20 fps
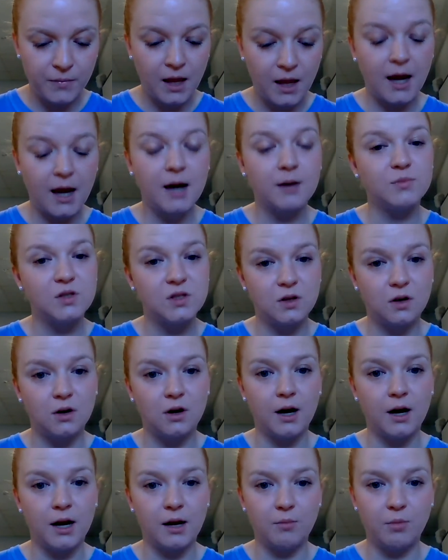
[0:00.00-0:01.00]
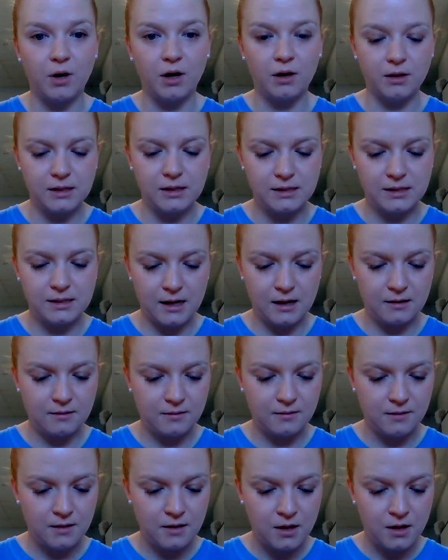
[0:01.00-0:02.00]
"I'm sorry," Polly said.
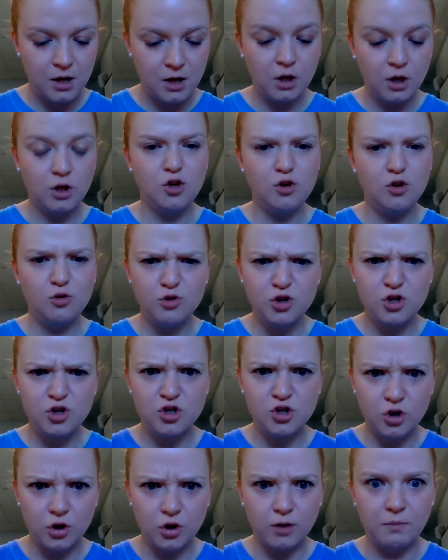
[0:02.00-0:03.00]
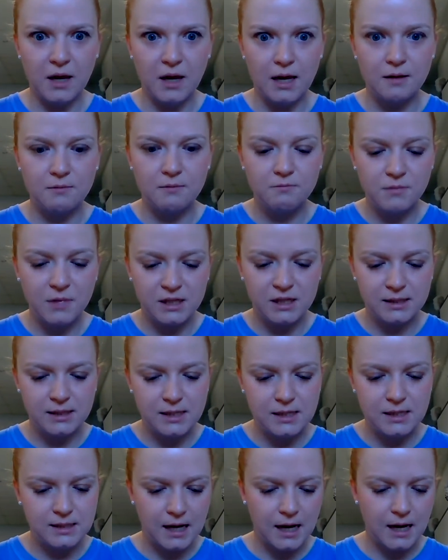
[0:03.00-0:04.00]
"You should be," Misty
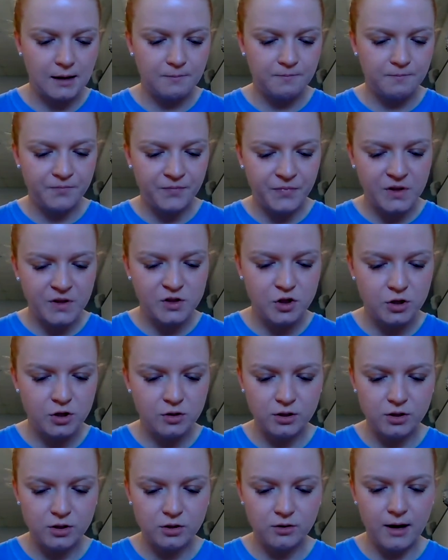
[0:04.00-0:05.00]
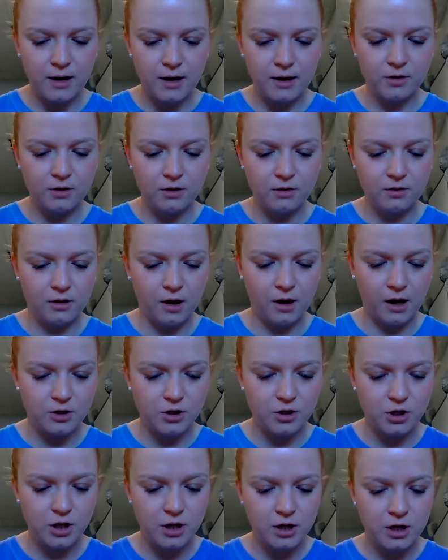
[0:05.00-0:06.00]
said. She looked around the garage.
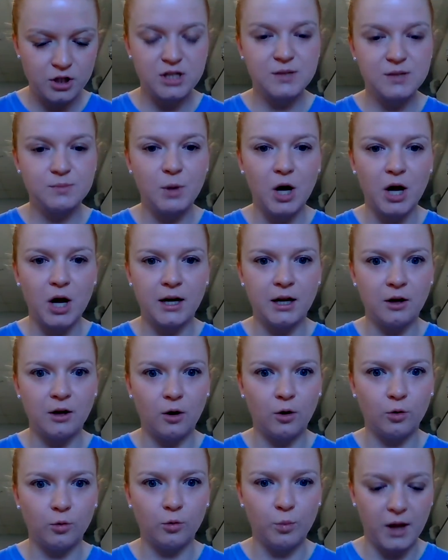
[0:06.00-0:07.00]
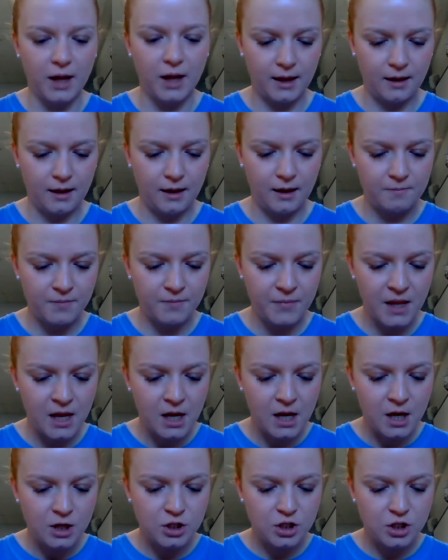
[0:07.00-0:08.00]
She spotted an old blanket.
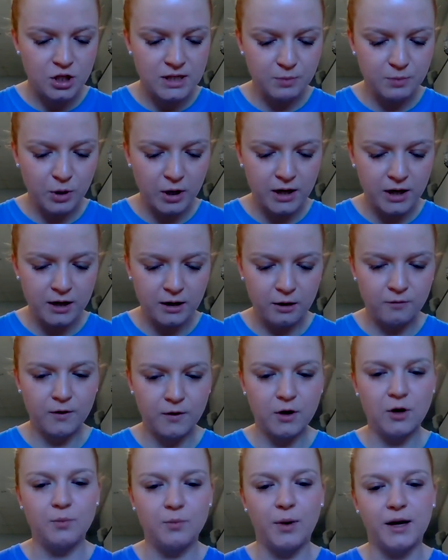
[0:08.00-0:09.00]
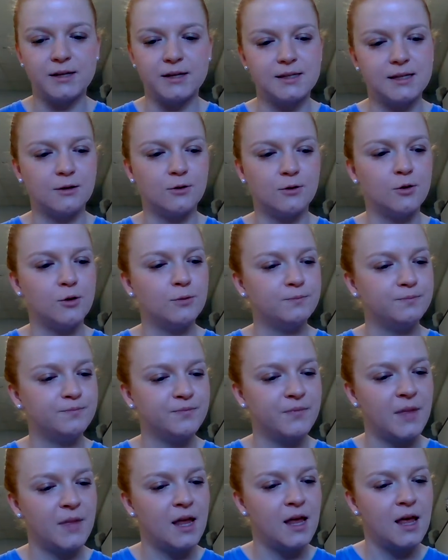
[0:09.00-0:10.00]
She spread it over her bicycle.
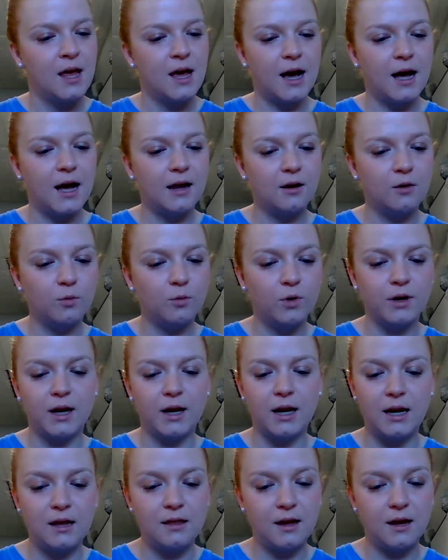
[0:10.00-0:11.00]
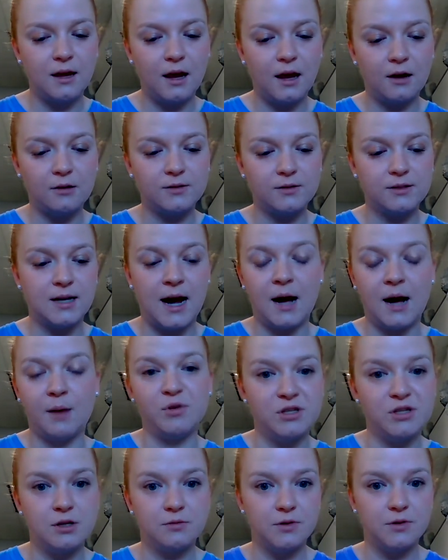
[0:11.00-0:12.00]
"I don't want anything else to happen
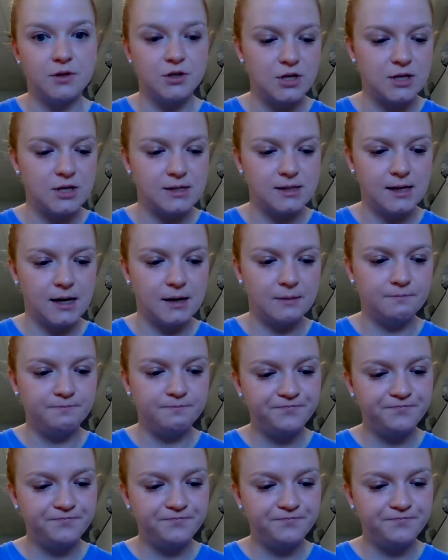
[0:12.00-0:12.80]
to it," she said.